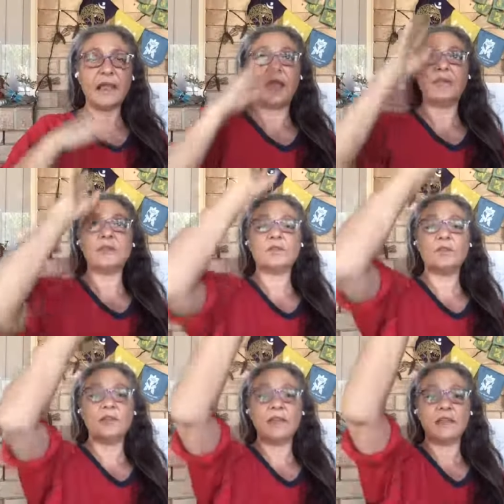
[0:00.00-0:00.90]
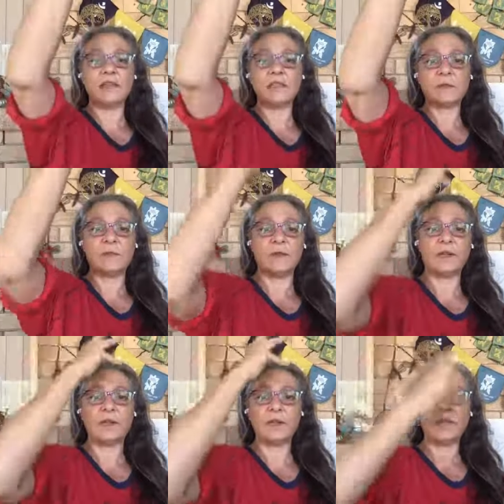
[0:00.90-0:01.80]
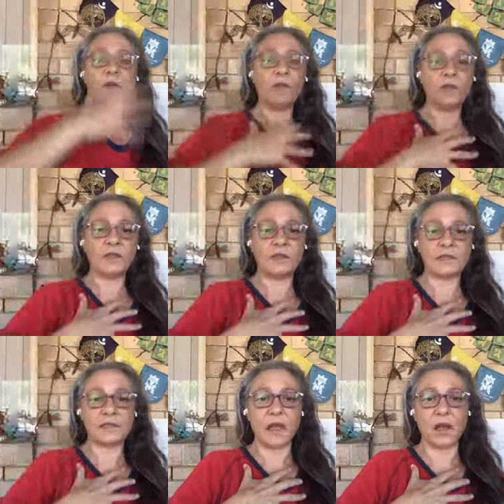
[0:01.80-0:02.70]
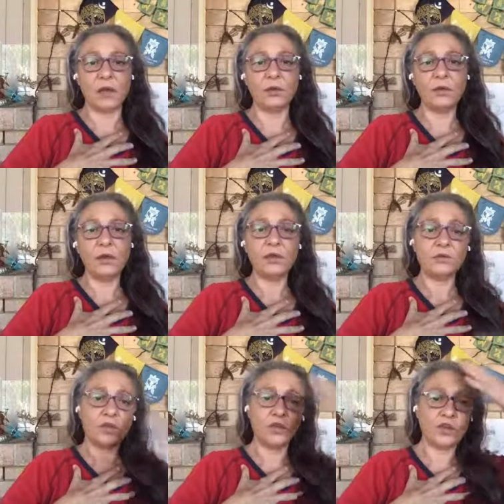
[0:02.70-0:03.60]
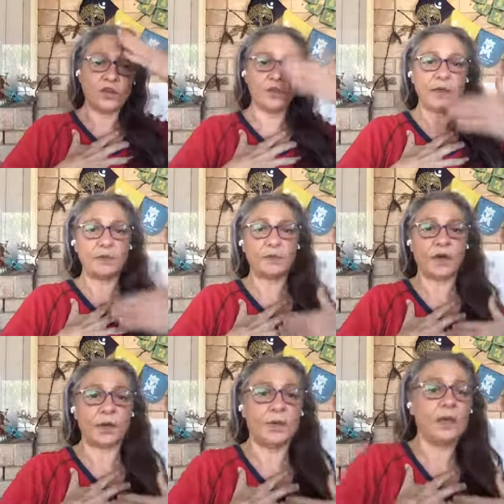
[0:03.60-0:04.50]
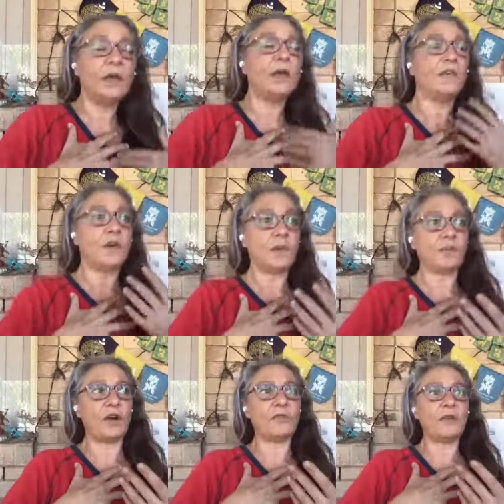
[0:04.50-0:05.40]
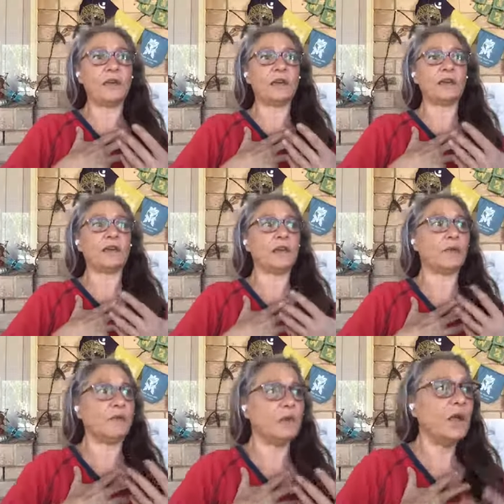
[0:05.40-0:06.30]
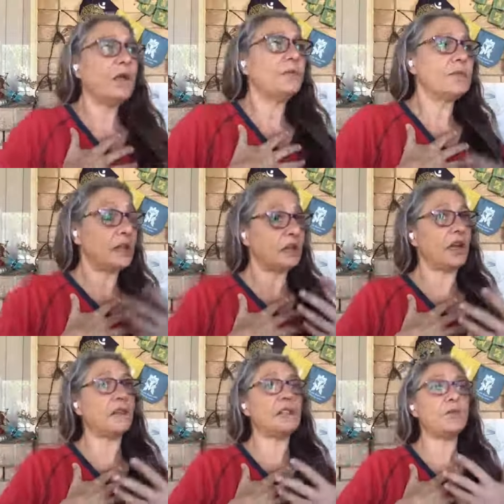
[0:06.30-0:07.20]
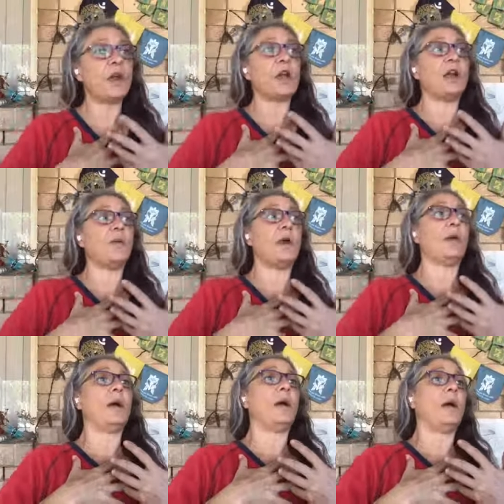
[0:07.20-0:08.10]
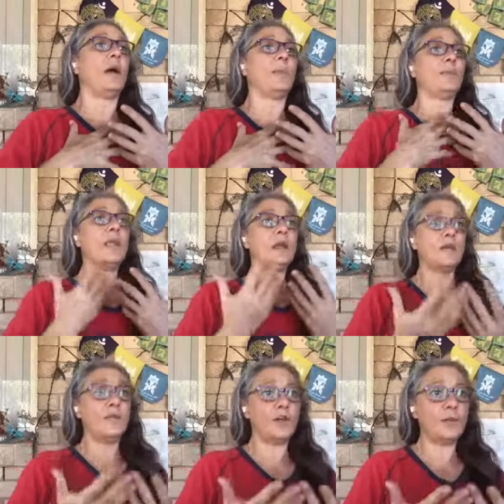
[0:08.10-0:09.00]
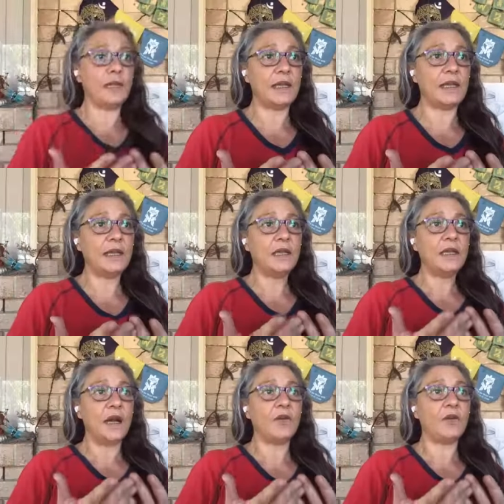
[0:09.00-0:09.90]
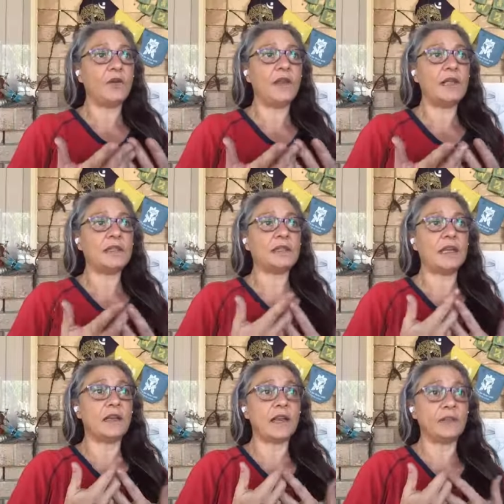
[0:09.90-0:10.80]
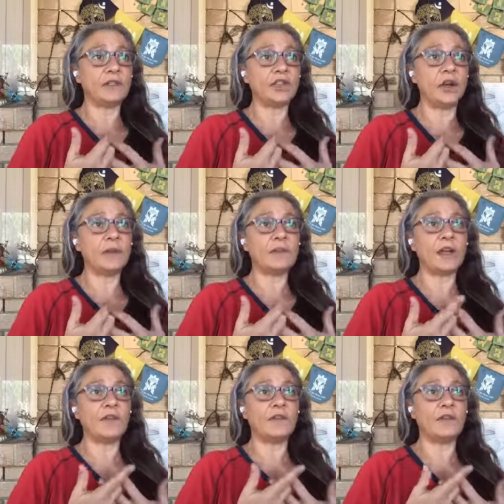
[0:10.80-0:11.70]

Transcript: And that's called linking spirit with your soul through the human embodiment. Very briefly, I didn't know it was going to go this way. I'm, um, I'm, I'm verbally I've already said a couple of times, I've